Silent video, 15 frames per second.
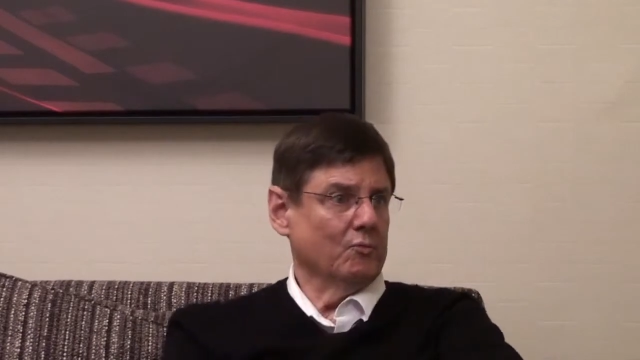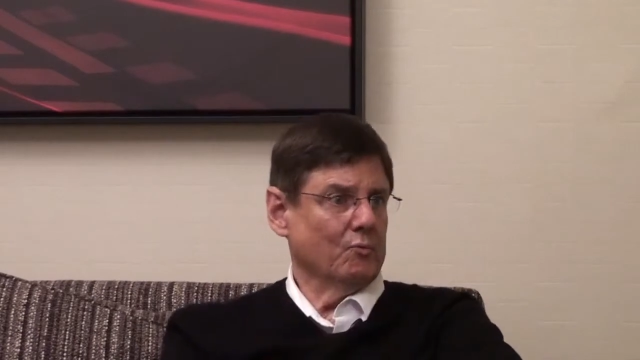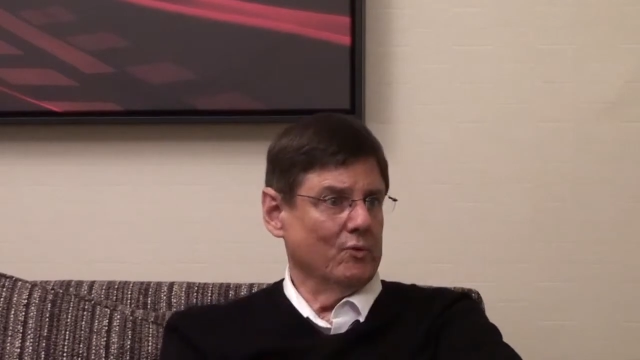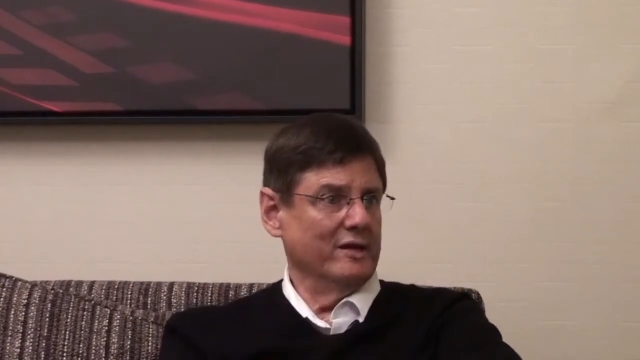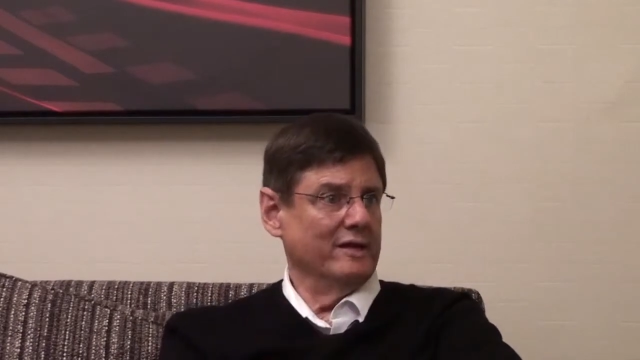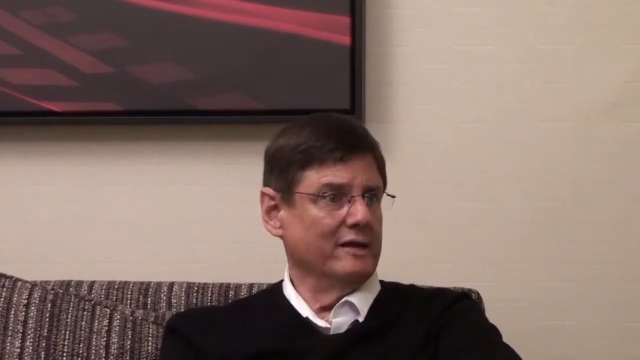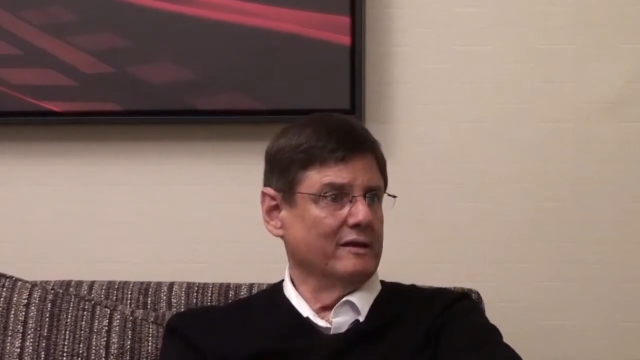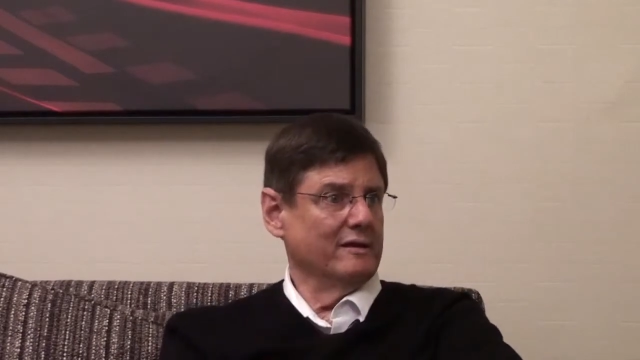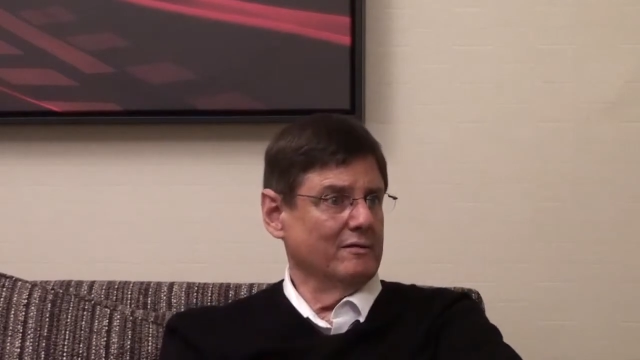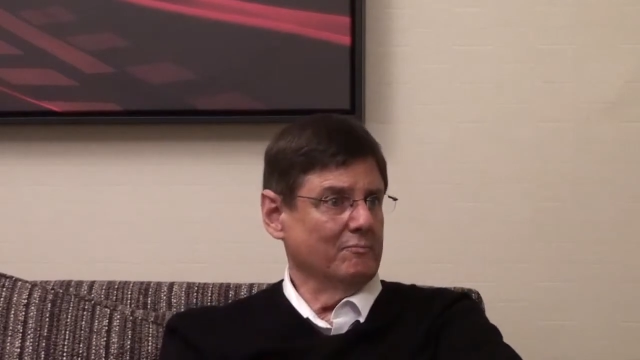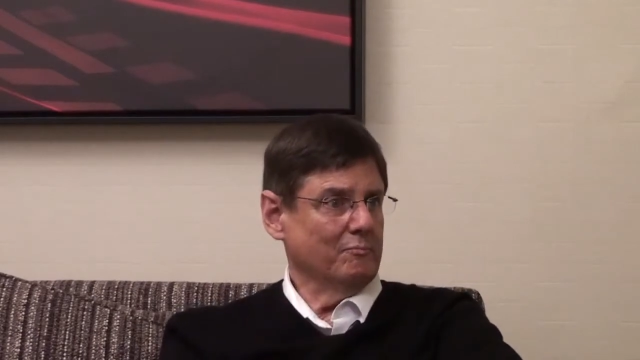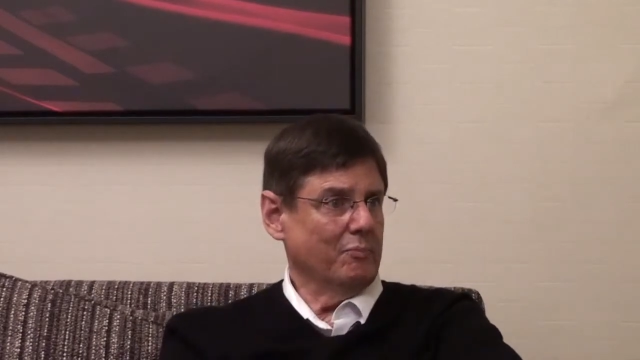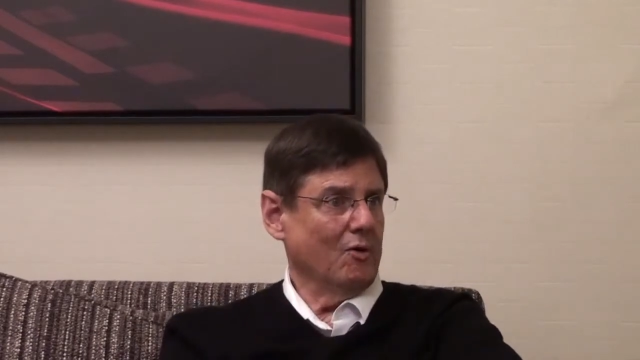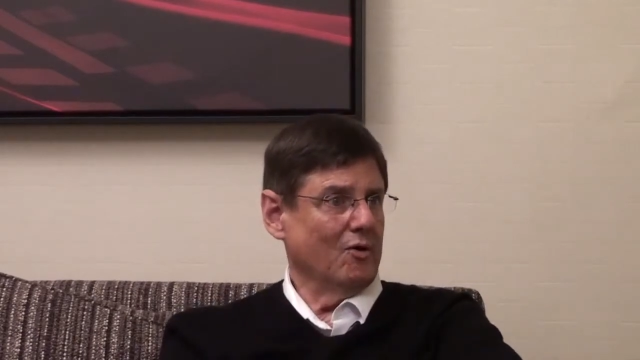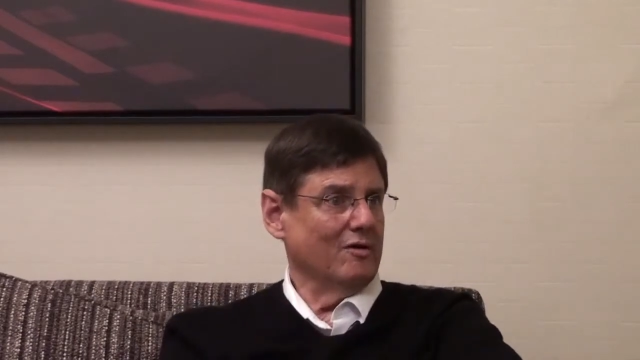reading
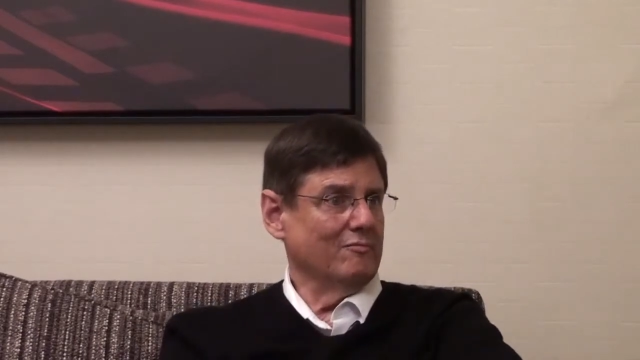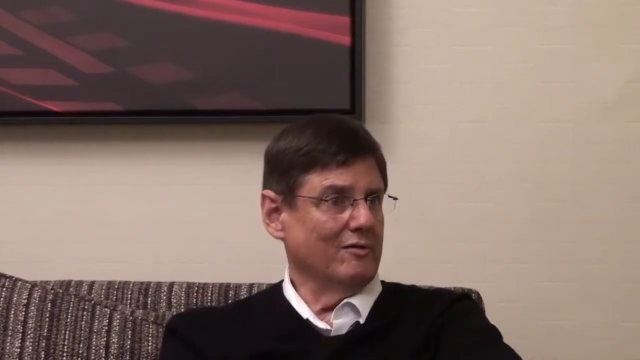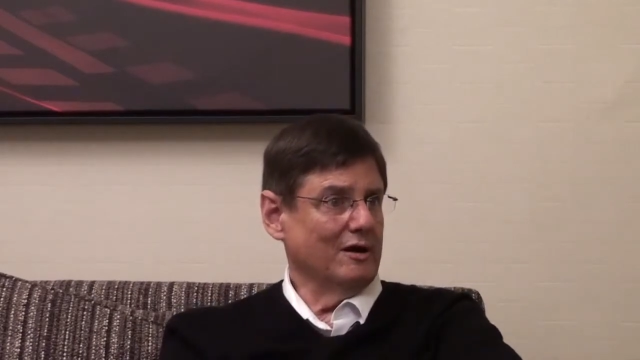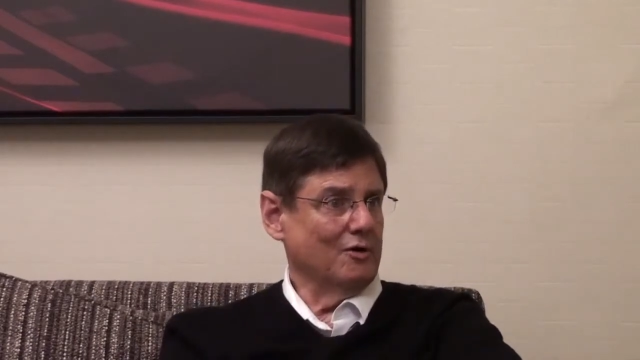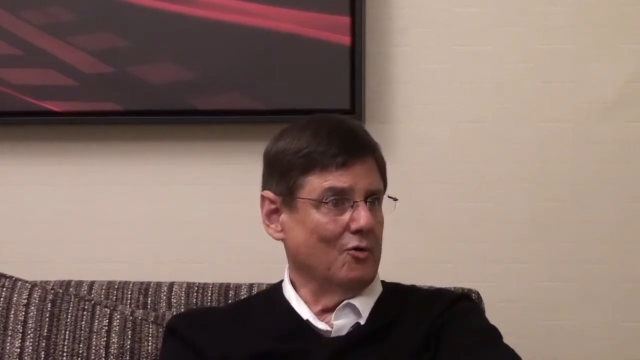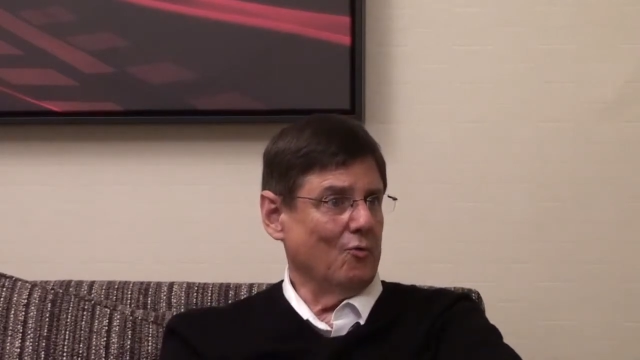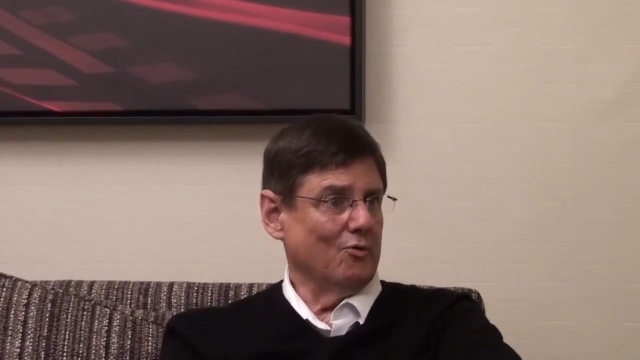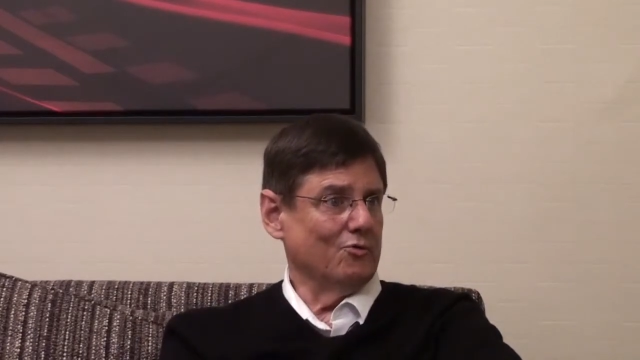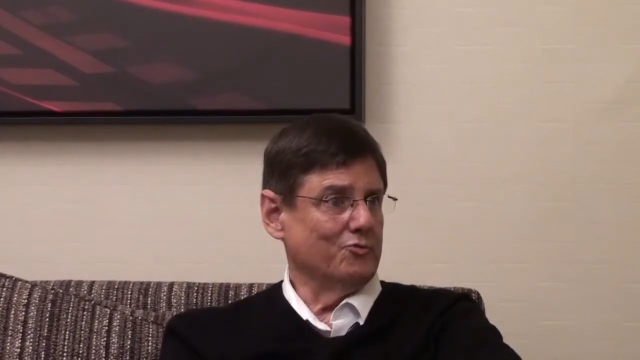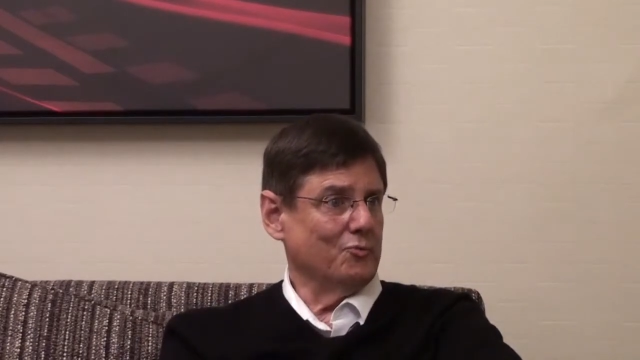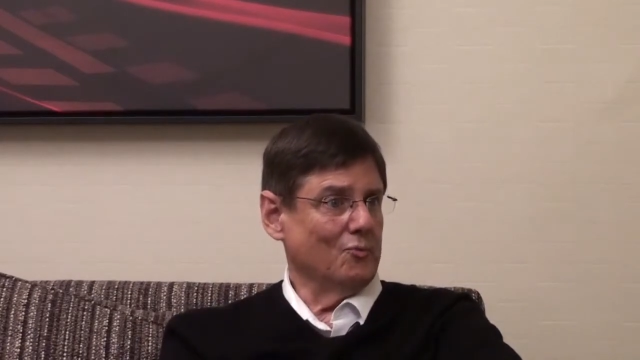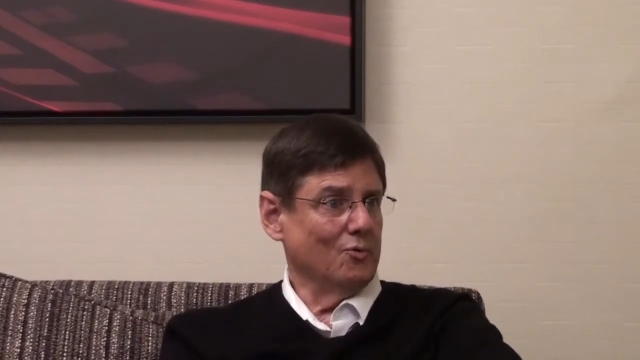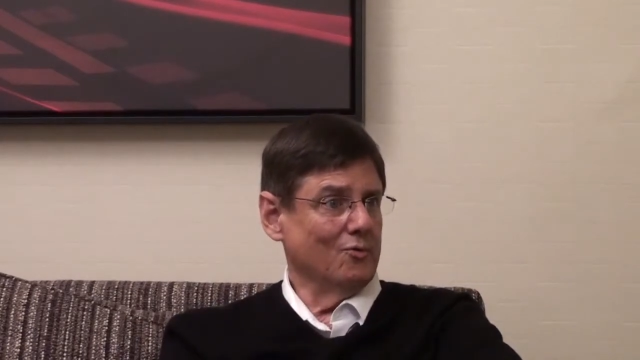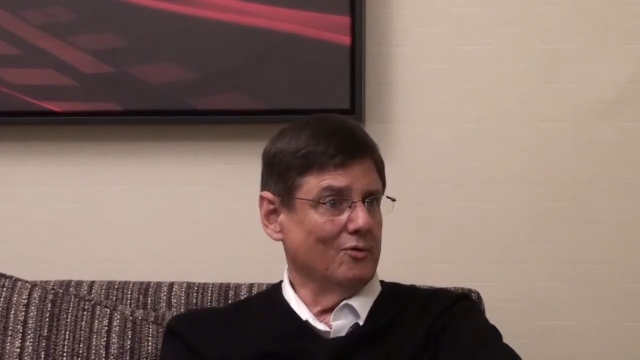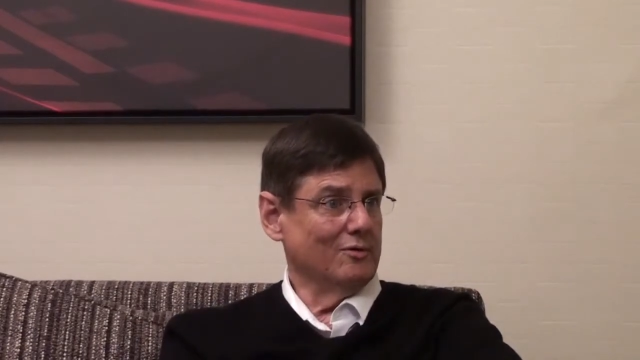and part of our
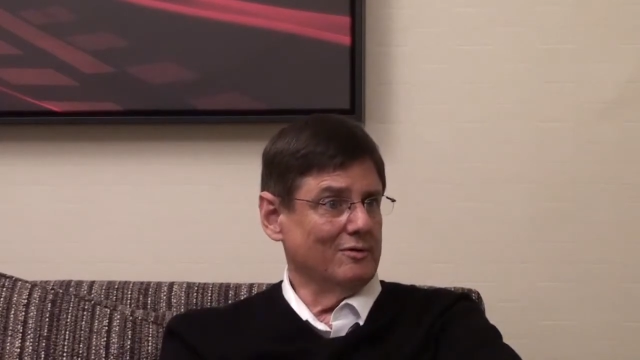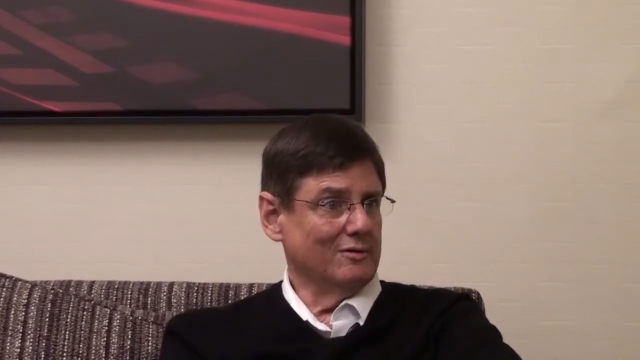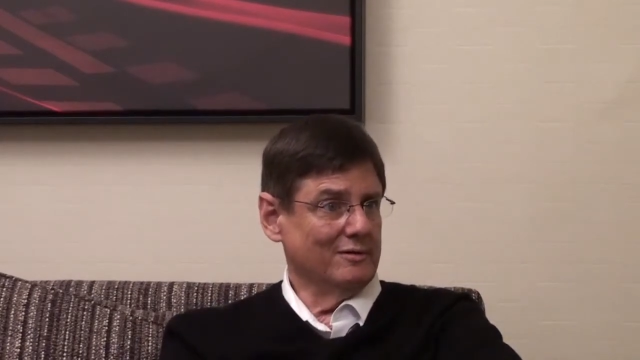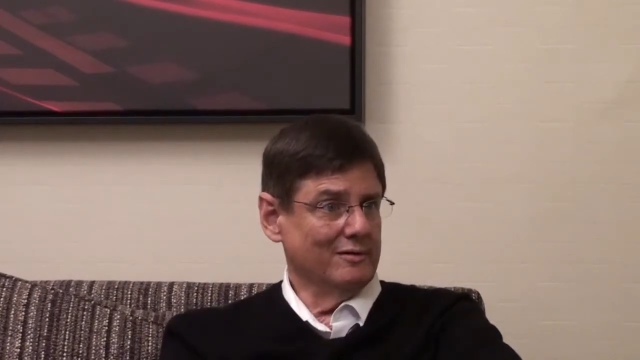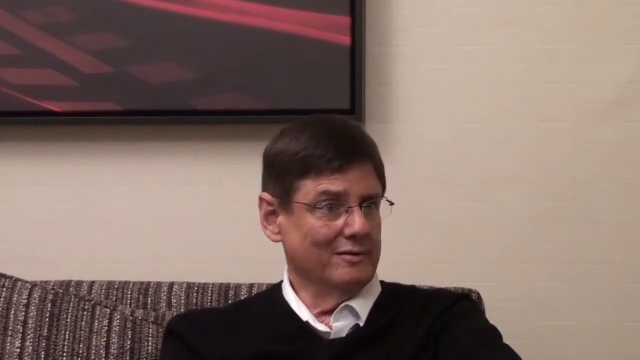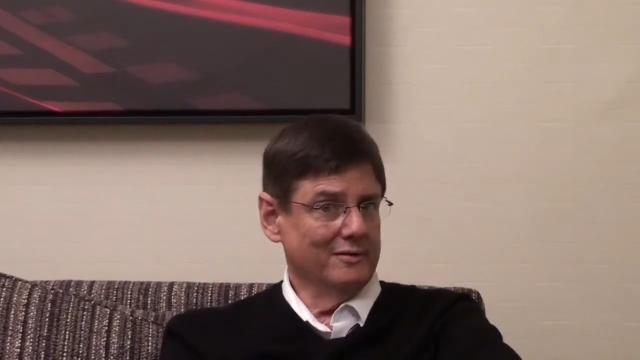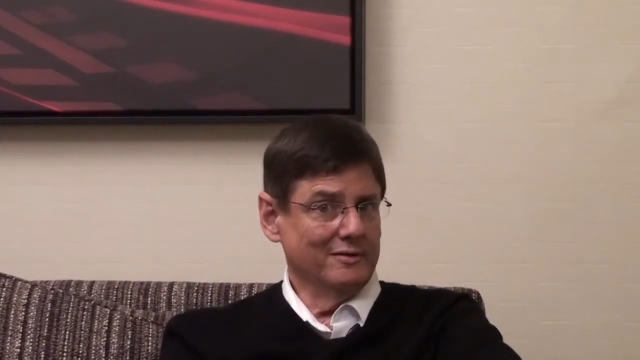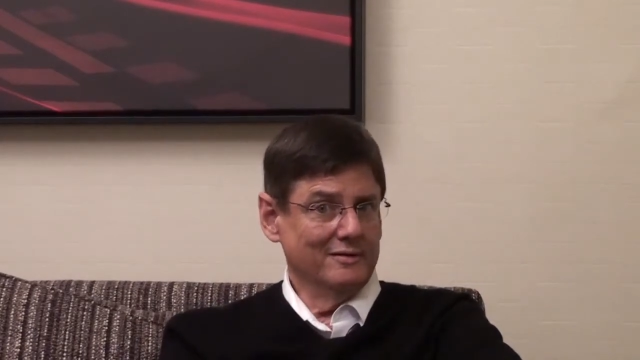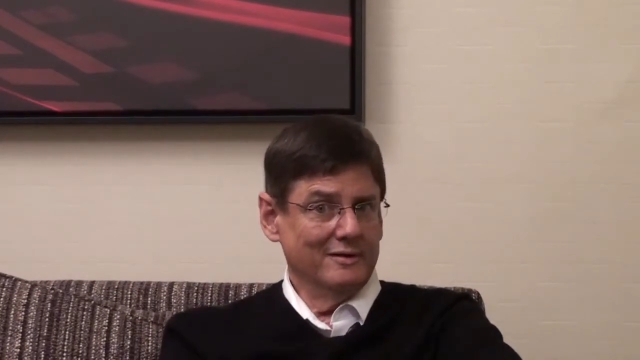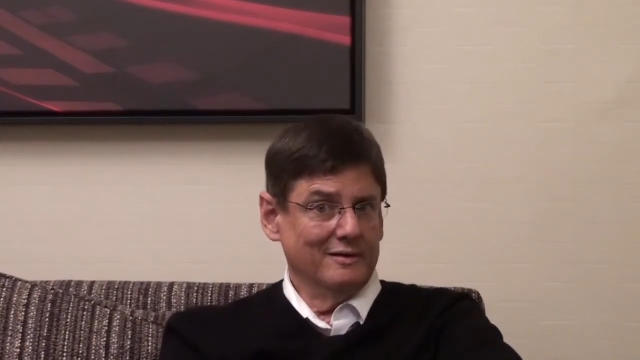coursework.